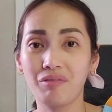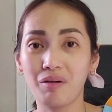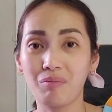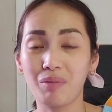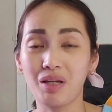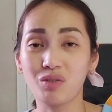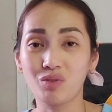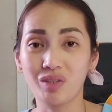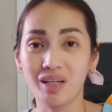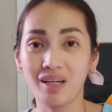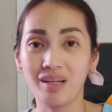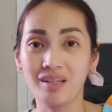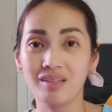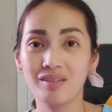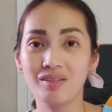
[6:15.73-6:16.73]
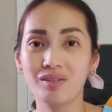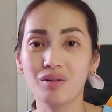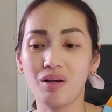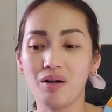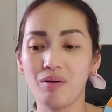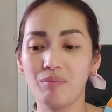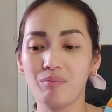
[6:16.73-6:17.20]
my jeans
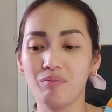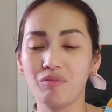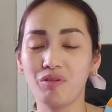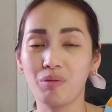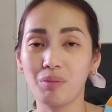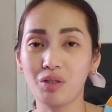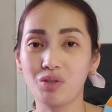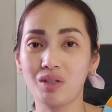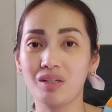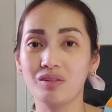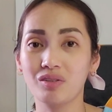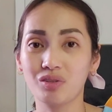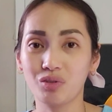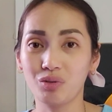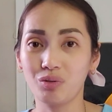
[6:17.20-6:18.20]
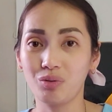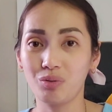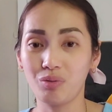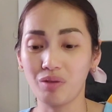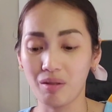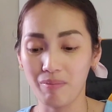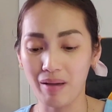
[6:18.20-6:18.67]

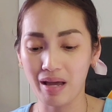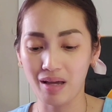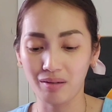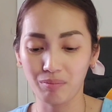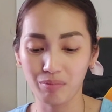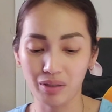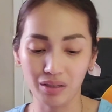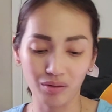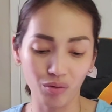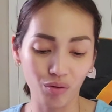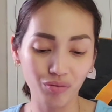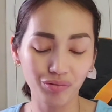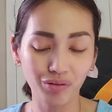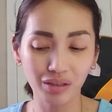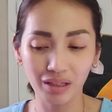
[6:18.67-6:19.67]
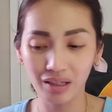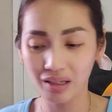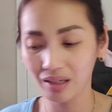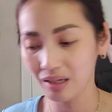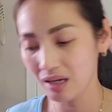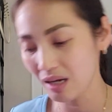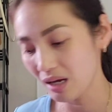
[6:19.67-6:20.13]
to the bag, but hopefully